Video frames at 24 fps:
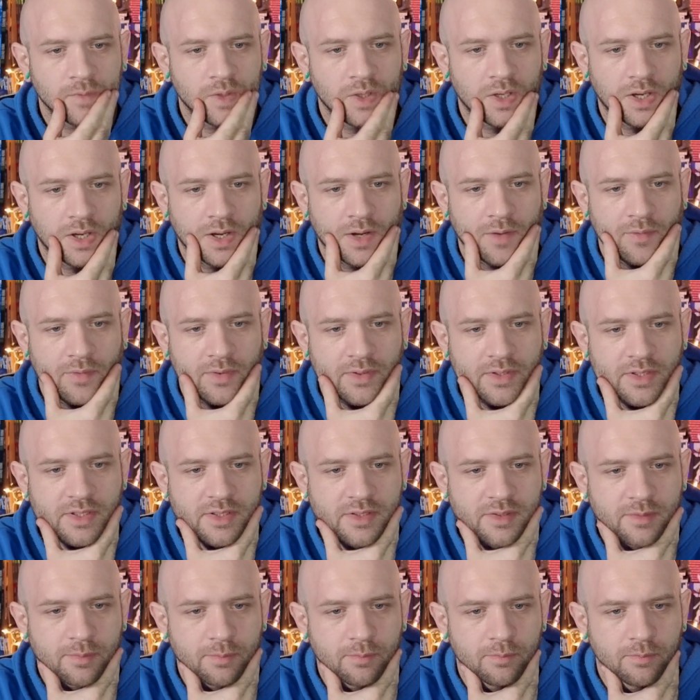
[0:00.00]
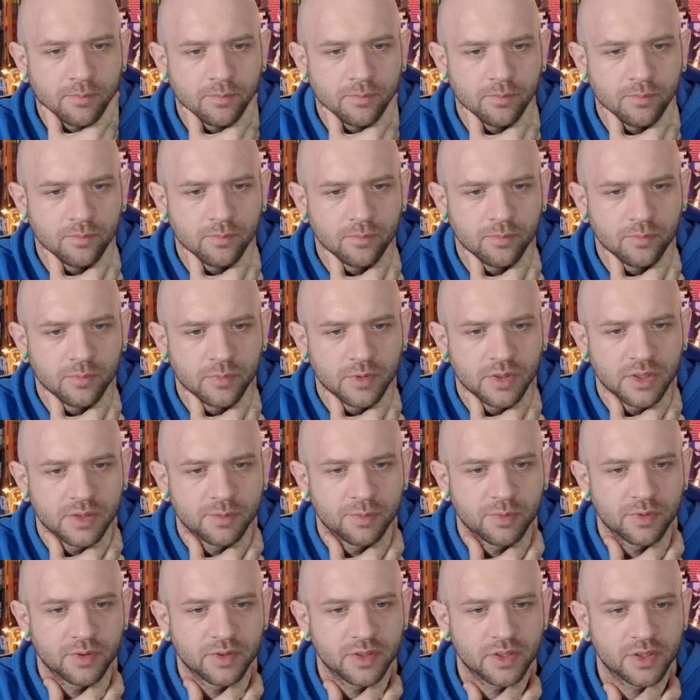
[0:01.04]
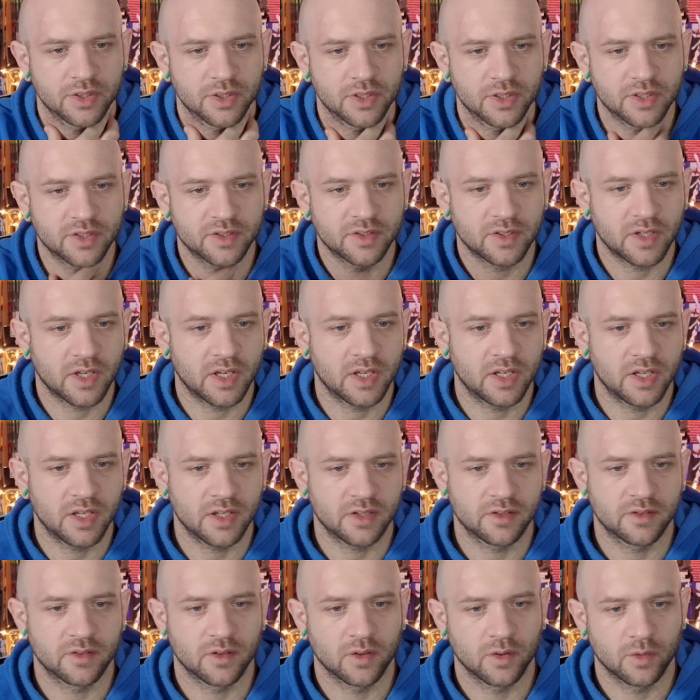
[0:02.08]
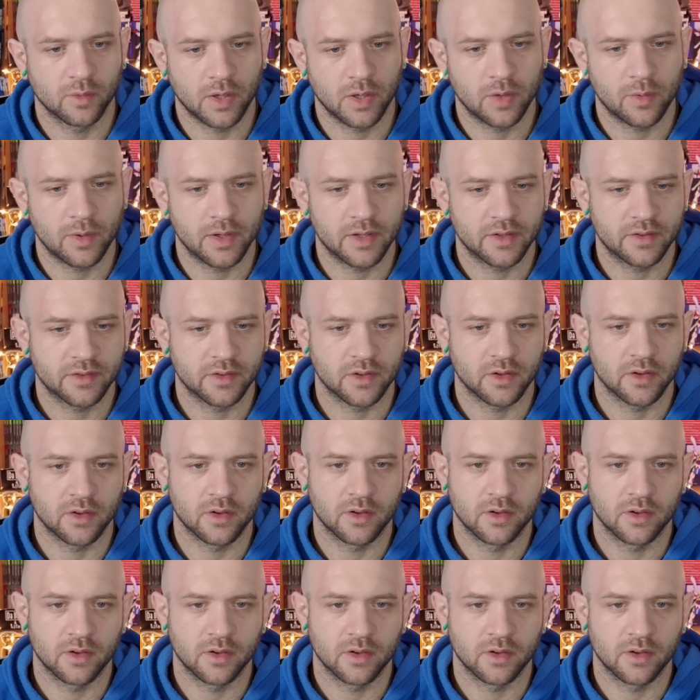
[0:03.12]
of a disposition to say yes, sir, right away, sir.